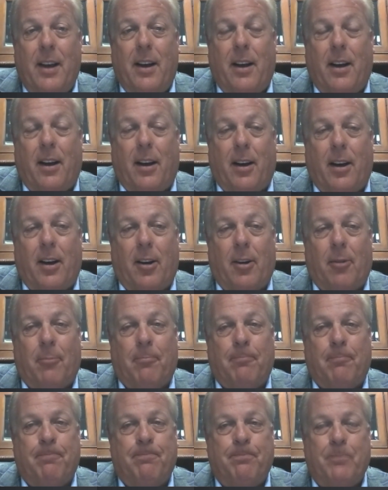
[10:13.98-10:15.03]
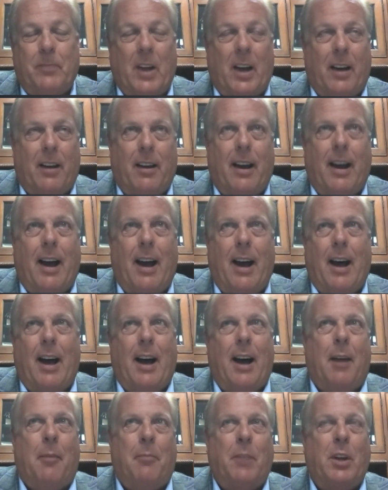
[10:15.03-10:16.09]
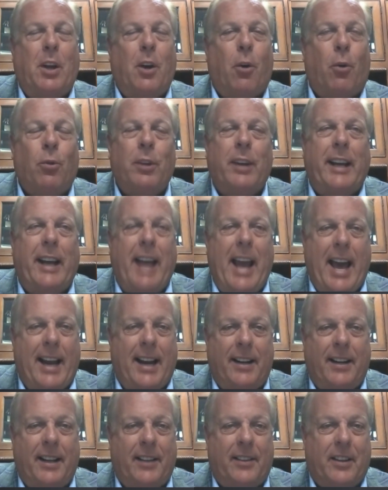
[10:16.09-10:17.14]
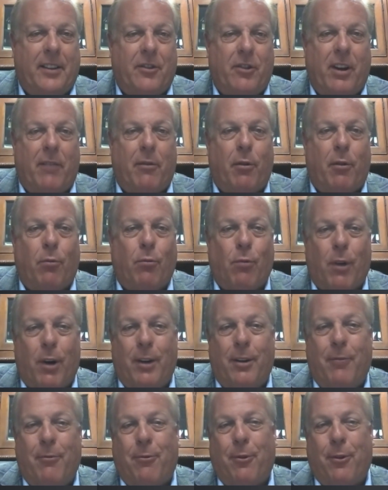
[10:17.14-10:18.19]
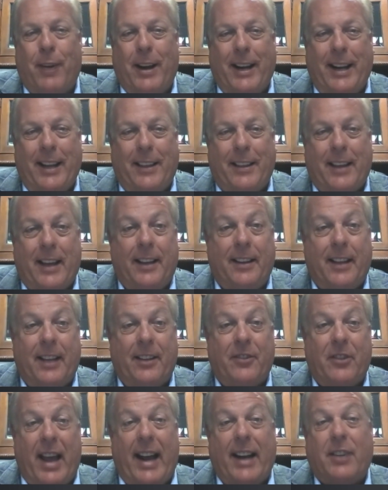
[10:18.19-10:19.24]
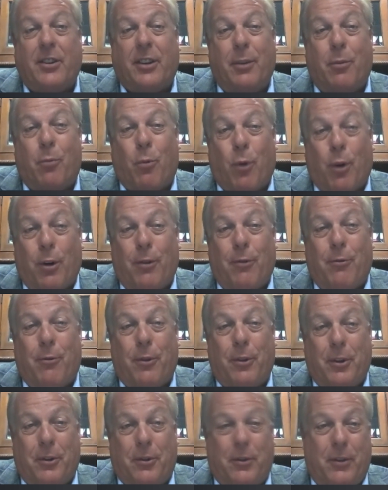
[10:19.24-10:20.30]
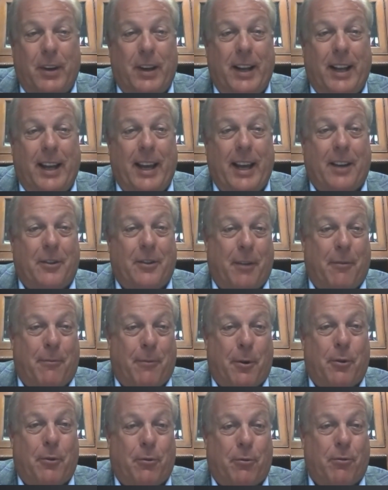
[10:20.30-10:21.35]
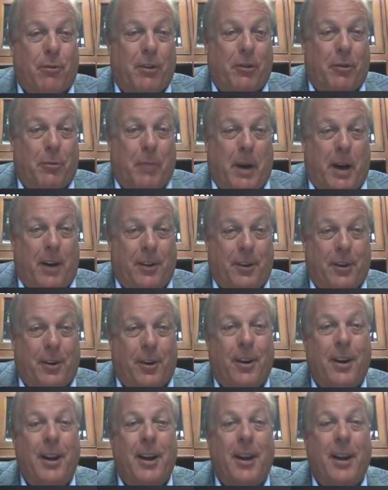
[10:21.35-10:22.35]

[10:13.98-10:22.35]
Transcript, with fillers: Um, I, I'm the only candidate that's ever run for anything that's actually worked for the city as a first responder.